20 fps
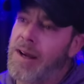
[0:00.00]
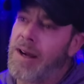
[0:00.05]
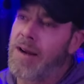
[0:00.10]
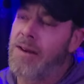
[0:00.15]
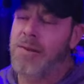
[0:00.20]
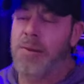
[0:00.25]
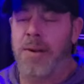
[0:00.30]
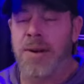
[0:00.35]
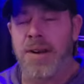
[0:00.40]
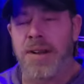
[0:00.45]
i
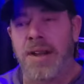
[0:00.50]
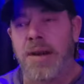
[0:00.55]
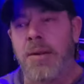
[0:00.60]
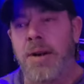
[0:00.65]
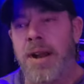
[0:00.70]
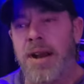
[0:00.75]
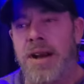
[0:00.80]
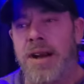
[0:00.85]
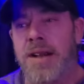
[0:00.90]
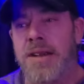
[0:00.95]
was wondering like
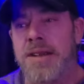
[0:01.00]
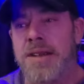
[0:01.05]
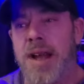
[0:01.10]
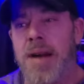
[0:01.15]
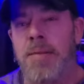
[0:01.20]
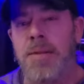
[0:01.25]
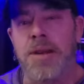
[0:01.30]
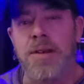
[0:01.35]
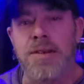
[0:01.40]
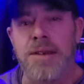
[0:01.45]
why did i
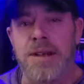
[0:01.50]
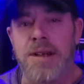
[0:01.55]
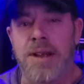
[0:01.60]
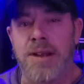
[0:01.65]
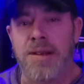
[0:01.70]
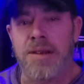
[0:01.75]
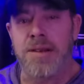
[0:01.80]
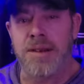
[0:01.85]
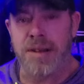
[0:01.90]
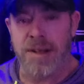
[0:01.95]
stop using
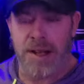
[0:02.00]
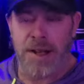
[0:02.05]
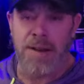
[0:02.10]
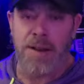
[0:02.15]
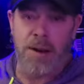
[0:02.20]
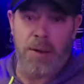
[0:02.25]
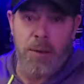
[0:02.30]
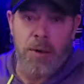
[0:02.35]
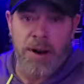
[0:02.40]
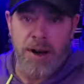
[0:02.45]
those and I,
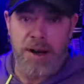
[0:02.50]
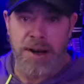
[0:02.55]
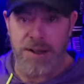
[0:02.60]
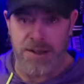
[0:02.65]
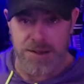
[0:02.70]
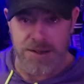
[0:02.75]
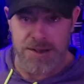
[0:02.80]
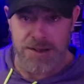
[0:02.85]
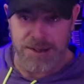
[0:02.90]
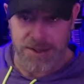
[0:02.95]
what it
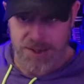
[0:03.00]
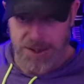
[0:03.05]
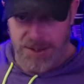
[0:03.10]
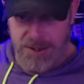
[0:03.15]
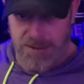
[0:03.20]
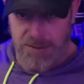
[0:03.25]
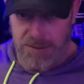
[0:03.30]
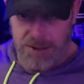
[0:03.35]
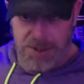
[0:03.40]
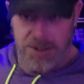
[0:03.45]
is is
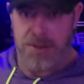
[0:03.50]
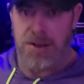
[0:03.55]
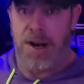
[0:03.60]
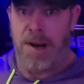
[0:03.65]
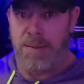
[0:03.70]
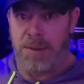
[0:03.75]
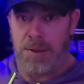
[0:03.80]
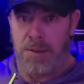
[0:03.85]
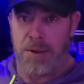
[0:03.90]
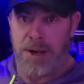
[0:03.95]
uh, when you
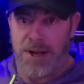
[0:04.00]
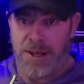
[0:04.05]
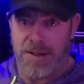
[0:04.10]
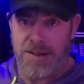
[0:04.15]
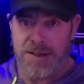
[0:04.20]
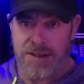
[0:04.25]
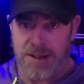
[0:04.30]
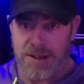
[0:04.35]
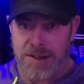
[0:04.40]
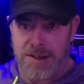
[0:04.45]
drop the
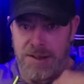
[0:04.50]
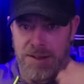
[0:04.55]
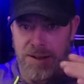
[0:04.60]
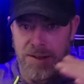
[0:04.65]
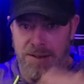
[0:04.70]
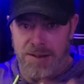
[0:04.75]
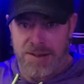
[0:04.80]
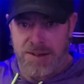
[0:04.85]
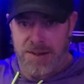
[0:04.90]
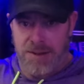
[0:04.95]
weights it
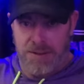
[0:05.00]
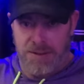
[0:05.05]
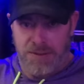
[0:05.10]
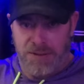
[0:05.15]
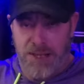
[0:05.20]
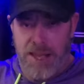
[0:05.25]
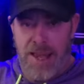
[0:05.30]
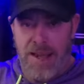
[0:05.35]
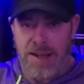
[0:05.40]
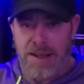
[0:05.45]
starts to
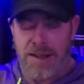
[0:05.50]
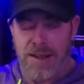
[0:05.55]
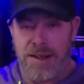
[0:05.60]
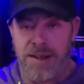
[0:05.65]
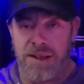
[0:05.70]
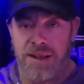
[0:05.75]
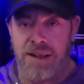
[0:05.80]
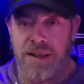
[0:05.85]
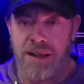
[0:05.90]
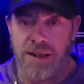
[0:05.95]
flatten
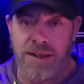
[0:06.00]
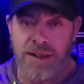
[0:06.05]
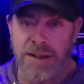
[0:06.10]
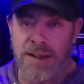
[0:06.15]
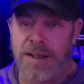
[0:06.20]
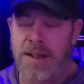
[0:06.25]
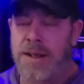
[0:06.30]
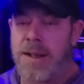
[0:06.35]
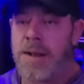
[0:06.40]
the uh,